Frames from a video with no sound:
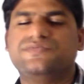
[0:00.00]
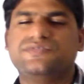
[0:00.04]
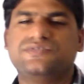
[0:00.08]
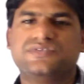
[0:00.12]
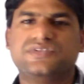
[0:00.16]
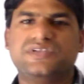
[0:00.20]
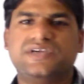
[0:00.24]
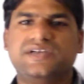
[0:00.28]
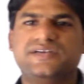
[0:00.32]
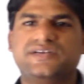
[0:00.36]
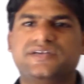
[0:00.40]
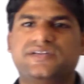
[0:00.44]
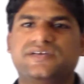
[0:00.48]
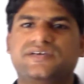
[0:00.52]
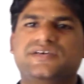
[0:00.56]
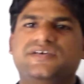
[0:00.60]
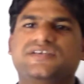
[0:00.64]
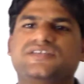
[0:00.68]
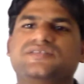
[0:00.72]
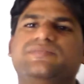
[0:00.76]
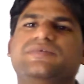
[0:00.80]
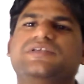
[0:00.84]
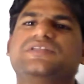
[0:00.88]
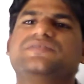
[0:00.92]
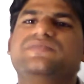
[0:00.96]
if you set
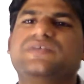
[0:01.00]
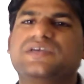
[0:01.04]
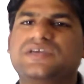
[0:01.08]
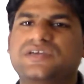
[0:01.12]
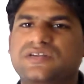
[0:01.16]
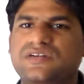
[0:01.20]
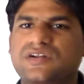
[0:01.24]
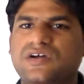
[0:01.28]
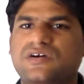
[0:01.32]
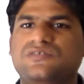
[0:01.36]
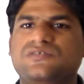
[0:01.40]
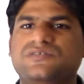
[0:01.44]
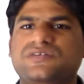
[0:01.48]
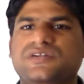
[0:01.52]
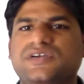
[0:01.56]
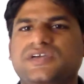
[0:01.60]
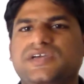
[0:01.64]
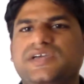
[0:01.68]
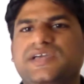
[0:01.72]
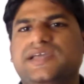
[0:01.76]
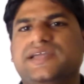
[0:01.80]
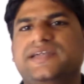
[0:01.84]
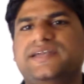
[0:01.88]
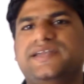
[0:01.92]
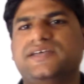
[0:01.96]
a specific route,
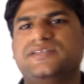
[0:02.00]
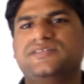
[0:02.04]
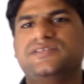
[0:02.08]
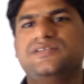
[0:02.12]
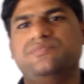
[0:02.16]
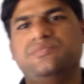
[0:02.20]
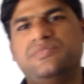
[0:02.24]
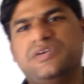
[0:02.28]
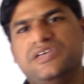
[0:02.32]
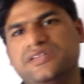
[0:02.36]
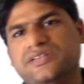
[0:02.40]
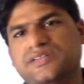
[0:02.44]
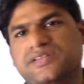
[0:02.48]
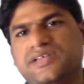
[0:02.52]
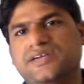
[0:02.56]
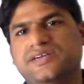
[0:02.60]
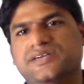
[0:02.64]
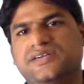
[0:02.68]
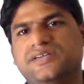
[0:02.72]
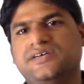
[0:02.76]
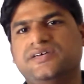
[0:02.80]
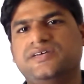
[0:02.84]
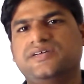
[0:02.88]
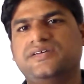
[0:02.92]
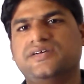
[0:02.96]
it doesn't mean
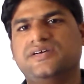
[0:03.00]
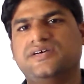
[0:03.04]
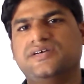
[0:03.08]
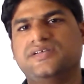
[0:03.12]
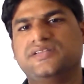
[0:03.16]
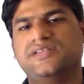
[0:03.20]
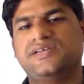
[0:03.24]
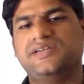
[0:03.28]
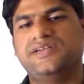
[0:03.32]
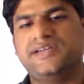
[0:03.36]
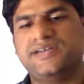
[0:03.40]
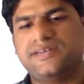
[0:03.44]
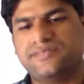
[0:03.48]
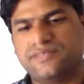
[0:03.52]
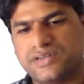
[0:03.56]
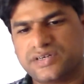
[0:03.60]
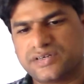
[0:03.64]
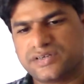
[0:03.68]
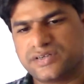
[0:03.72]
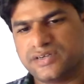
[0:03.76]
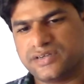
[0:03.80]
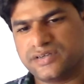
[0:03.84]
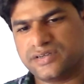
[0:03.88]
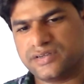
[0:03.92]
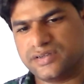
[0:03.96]
that the
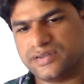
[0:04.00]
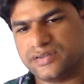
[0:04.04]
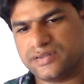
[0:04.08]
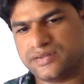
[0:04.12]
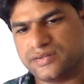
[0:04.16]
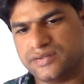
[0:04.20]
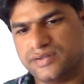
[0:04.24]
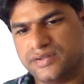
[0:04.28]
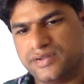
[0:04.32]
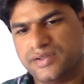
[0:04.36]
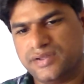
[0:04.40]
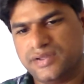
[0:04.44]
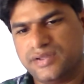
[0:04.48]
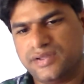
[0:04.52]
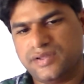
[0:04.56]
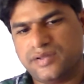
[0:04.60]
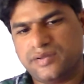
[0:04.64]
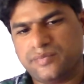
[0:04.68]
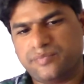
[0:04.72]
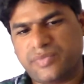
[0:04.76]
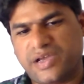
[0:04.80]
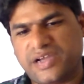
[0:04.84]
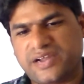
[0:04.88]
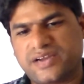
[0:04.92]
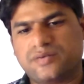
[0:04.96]
network
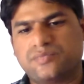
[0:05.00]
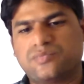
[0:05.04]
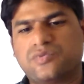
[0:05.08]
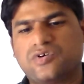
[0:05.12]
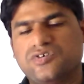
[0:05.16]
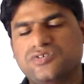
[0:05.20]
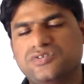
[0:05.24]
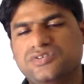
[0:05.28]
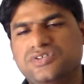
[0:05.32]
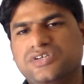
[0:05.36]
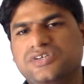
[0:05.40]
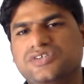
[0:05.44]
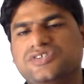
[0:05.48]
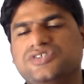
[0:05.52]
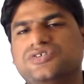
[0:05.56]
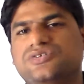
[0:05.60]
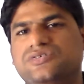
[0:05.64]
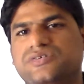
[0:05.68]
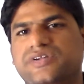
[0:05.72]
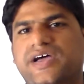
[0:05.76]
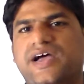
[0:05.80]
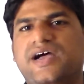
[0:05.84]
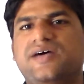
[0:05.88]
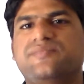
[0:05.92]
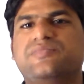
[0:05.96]
packet processing
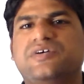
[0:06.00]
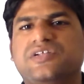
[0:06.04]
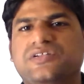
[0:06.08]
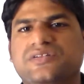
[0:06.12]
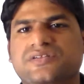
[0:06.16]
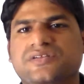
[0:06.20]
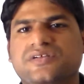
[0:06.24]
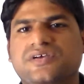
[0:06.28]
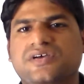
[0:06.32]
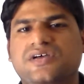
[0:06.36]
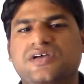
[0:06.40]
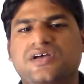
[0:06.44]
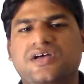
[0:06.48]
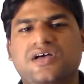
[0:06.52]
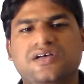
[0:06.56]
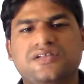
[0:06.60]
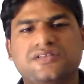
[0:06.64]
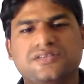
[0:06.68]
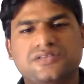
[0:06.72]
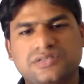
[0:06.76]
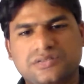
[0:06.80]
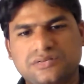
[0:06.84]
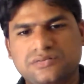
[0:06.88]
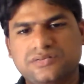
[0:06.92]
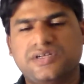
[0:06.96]
should happen
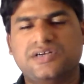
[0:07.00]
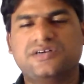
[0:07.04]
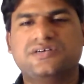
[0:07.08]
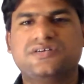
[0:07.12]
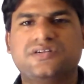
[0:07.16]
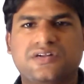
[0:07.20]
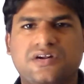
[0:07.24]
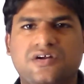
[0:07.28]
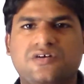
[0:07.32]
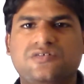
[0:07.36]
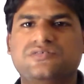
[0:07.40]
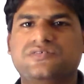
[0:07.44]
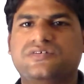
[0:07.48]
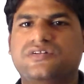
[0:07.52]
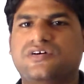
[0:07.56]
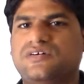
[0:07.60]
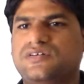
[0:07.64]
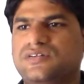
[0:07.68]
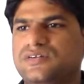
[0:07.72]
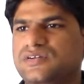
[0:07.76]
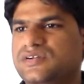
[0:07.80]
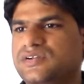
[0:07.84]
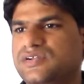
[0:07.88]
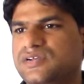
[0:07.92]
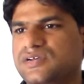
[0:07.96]
through that route,
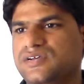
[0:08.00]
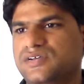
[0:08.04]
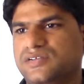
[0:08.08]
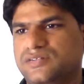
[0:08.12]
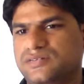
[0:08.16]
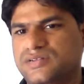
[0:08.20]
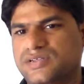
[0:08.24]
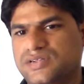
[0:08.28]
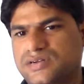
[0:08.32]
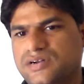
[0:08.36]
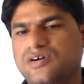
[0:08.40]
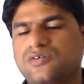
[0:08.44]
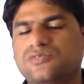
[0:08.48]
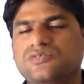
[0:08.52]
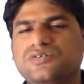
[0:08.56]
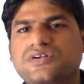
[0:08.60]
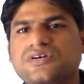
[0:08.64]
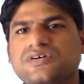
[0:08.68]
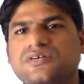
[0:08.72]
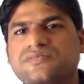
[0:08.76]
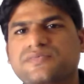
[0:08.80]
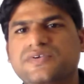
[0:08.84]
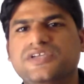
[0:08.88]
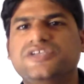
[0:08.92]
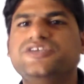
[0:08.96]
or the
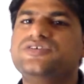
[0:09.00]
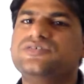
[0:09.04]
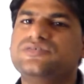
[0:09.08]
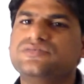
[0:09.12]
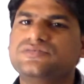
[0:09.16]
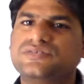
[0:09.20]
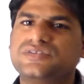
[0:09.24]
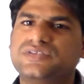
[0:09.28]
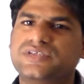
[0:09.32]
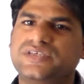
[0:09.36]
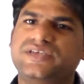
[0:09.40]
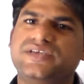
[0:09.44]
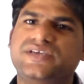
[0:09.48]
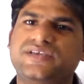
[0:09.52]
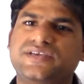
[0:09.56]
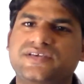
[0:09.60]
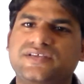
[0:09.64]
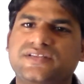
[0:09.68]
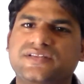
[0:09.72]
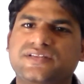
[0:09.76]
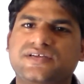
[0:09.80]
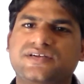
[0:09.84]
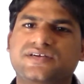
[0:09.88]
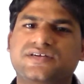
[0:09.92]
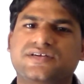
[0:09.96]
route which you
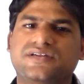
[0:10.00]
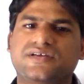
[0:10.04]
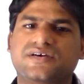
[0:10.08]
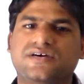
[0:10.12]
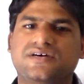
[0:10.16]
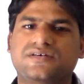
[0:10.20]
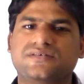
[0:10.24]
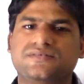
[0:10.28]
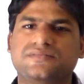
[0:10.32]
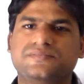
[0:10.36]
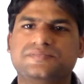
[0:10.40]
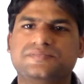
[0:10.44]
see in that